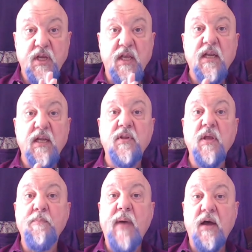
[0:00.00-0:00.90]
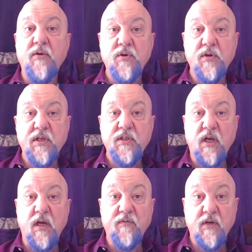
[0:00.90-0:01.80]
and even the boundaries
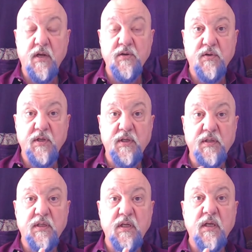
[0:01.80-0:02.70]
of countries